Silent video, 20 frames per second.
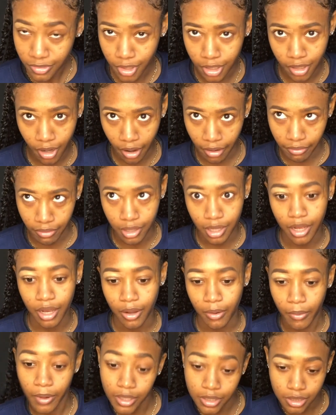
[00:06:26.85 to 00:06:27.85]
Not really a
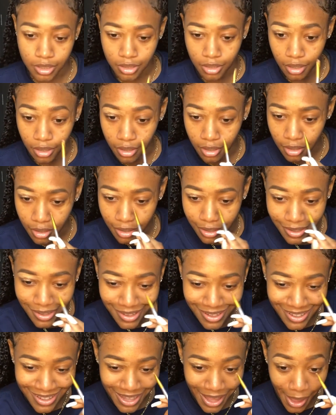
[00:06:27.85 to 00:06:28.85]
question.
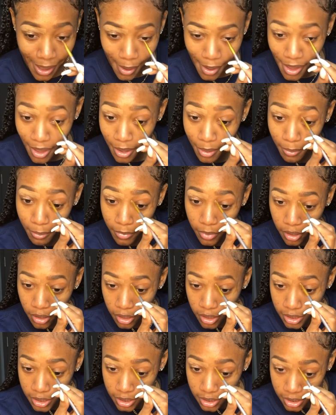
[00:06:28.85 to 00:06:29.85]

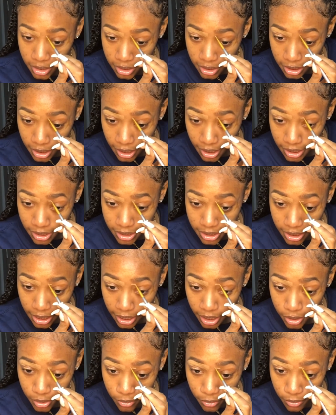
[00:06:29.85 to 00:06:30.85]
But yes,
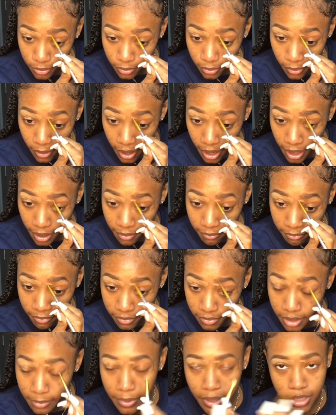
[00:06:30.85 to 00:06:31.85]
I do. I'm
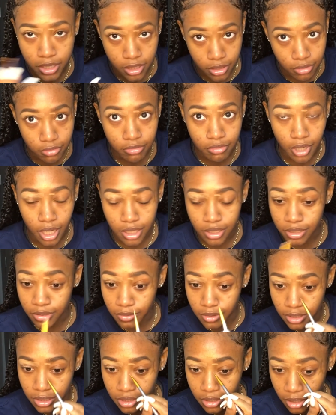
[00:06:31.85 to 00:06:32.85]
the person who asked the
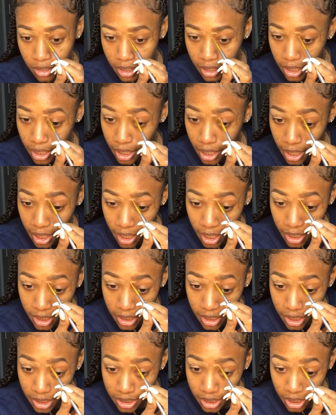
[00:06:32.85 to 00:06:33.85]
question.
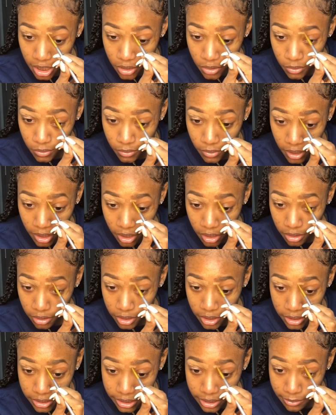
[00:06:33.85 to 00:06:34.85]
Yes, I do, and I
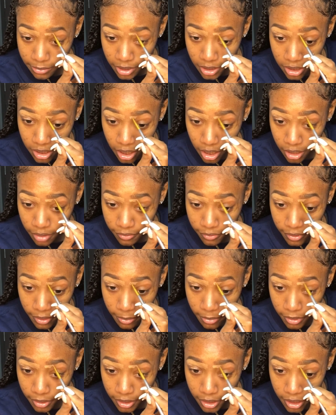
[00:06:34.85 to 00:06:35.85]
honestly miss
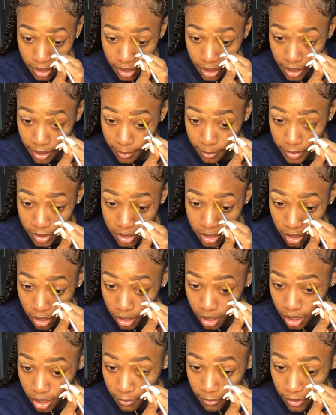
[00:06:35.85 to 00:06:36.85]
everybody. I miss
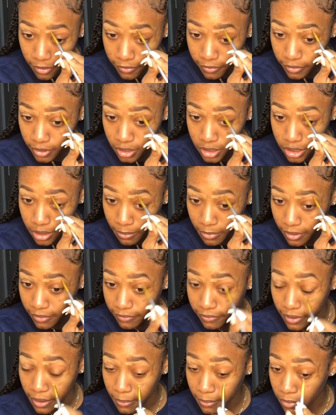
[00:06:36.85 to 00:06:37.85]
all of my friends and my
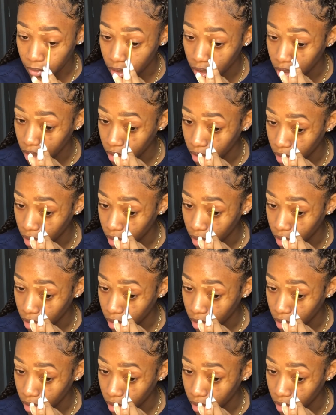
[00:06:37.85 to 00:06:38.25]
family.